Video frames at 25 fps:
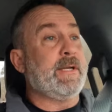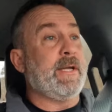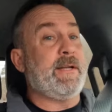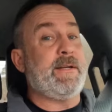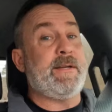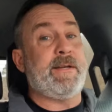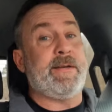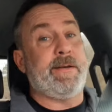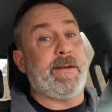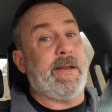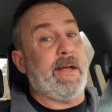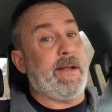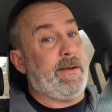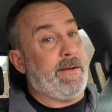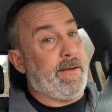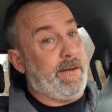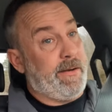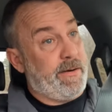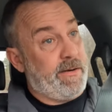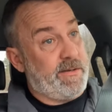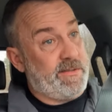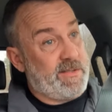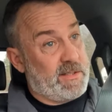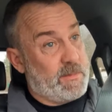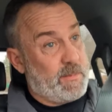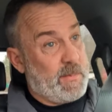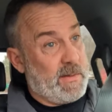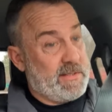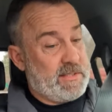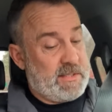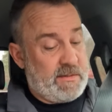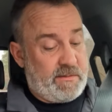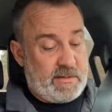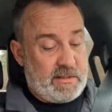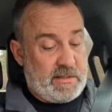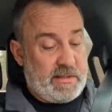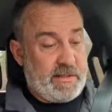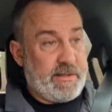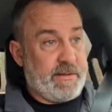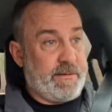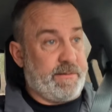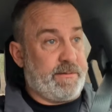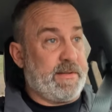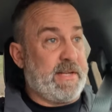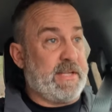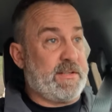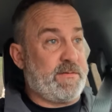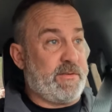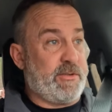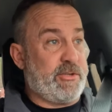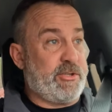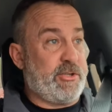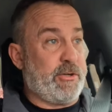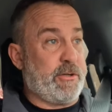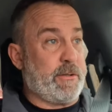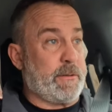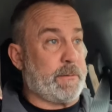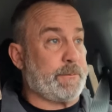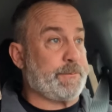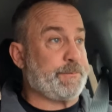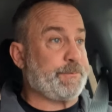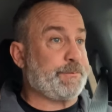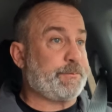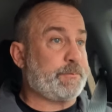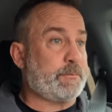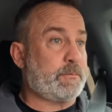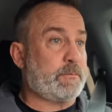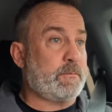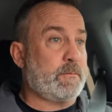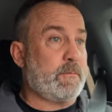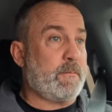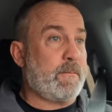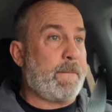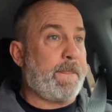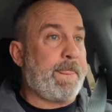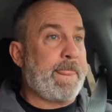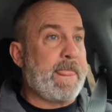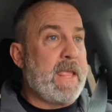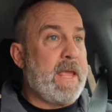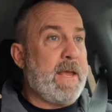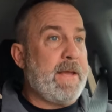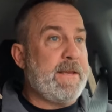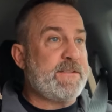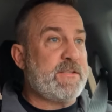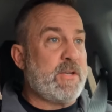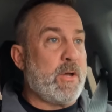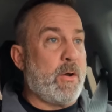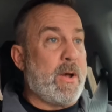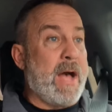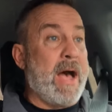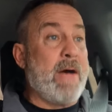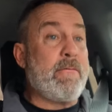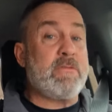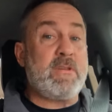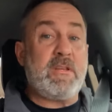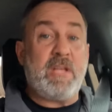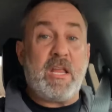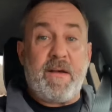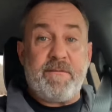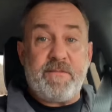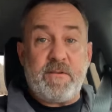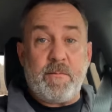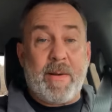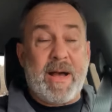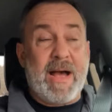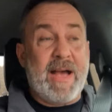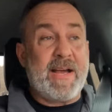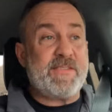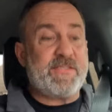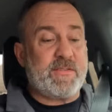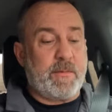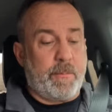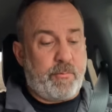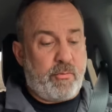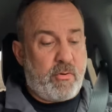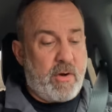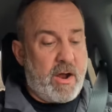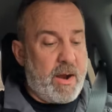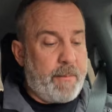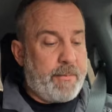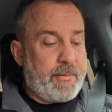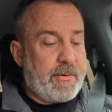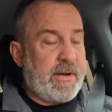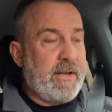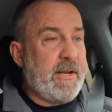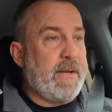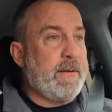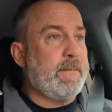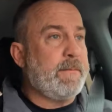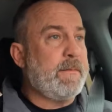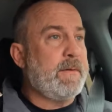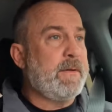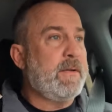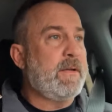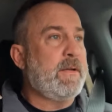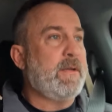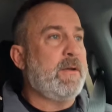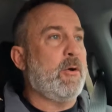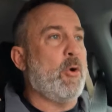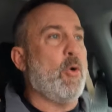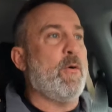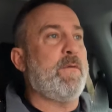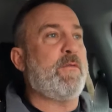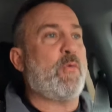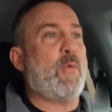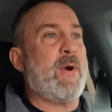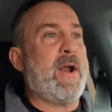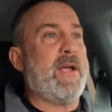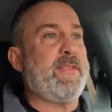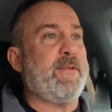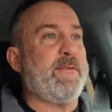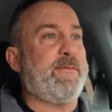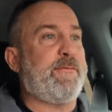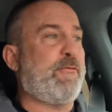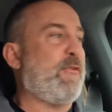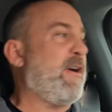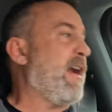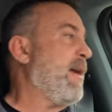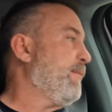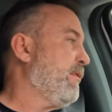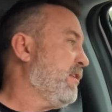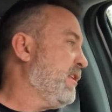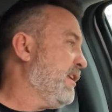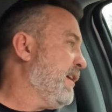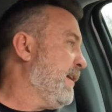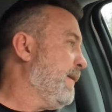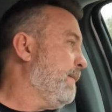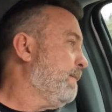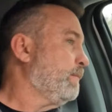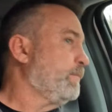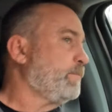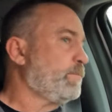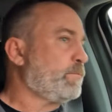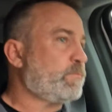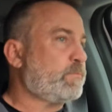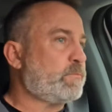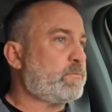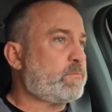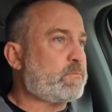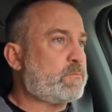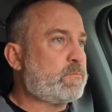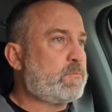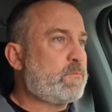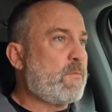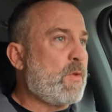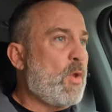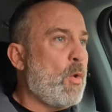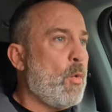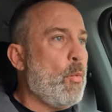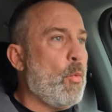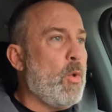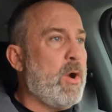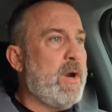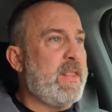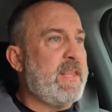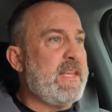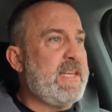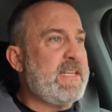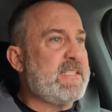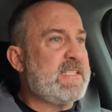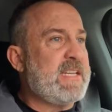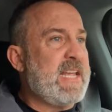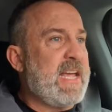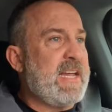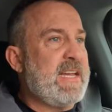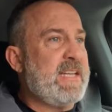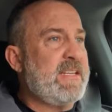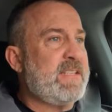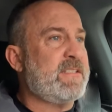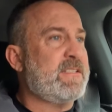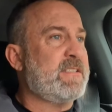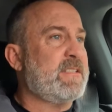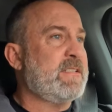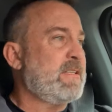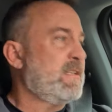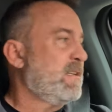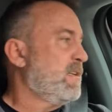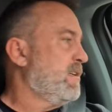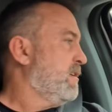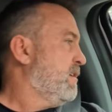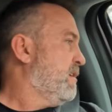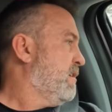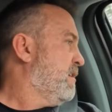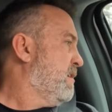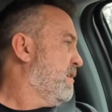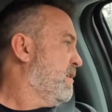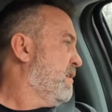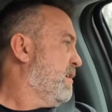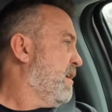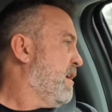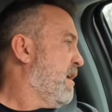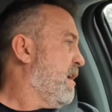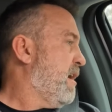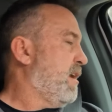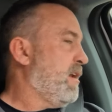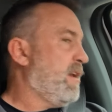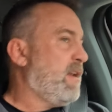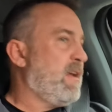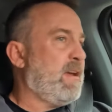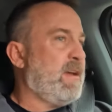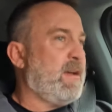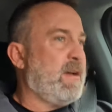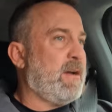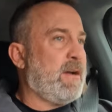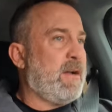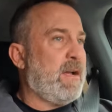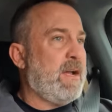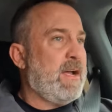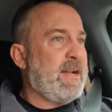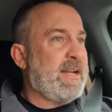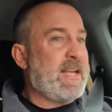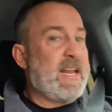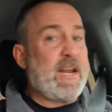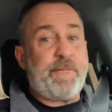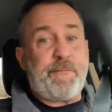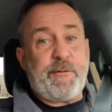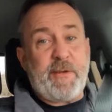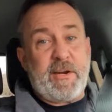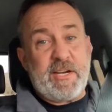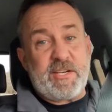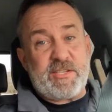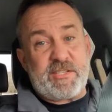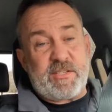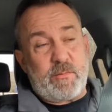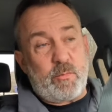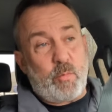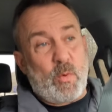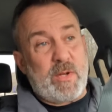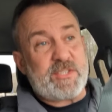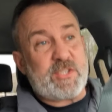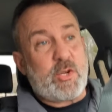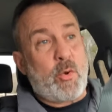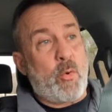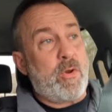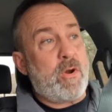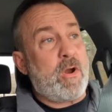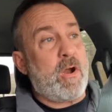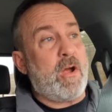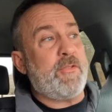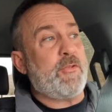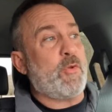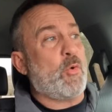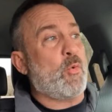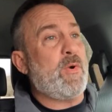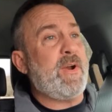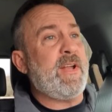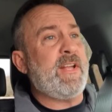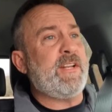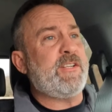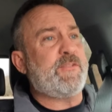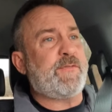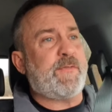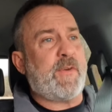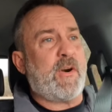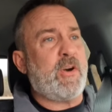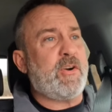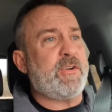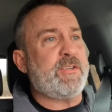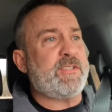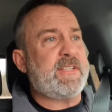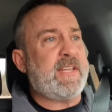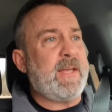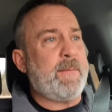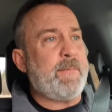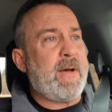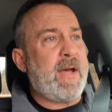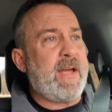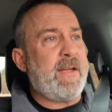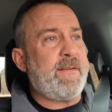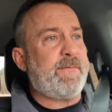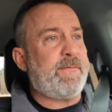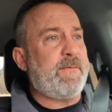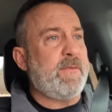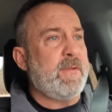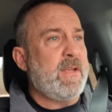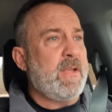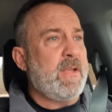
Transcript: and not near as expensive to live, that's for sure. So I would love to buy some property over around the Framily one of these days. and gotta finish what's going on the ridge first, get my